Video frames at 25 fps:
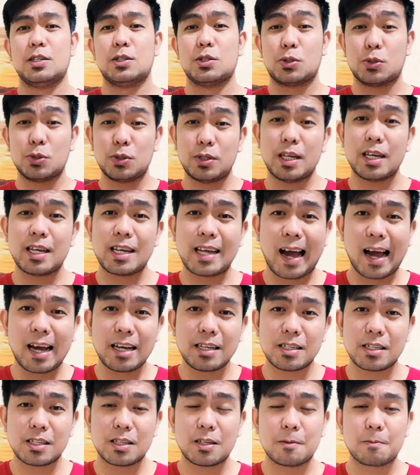Today
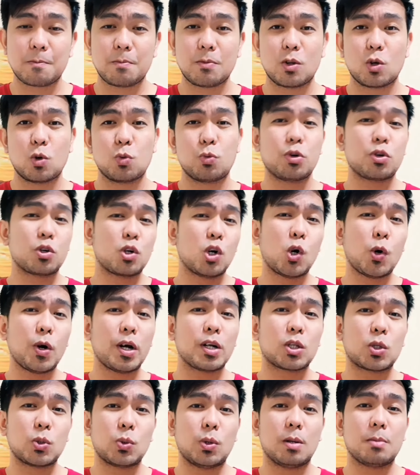guys, we're
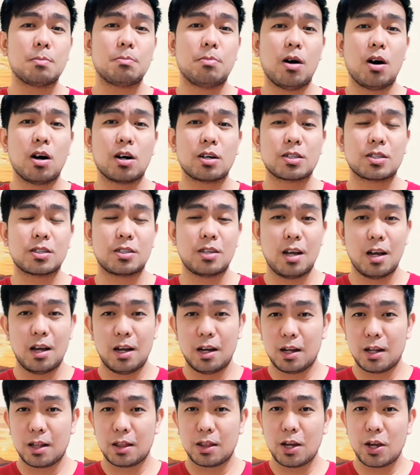going to unbox
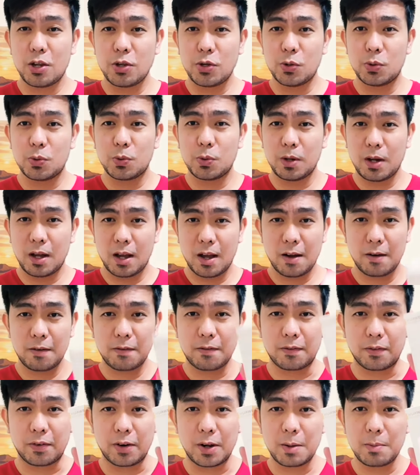the new
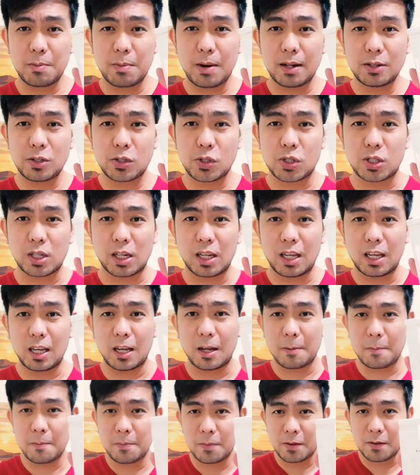Freebuds
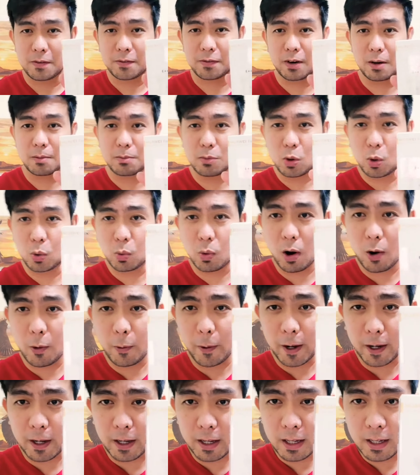3 from
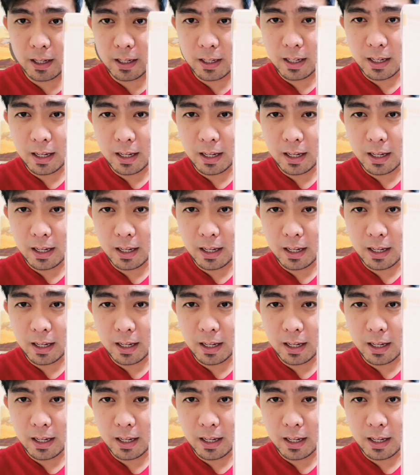Huawei.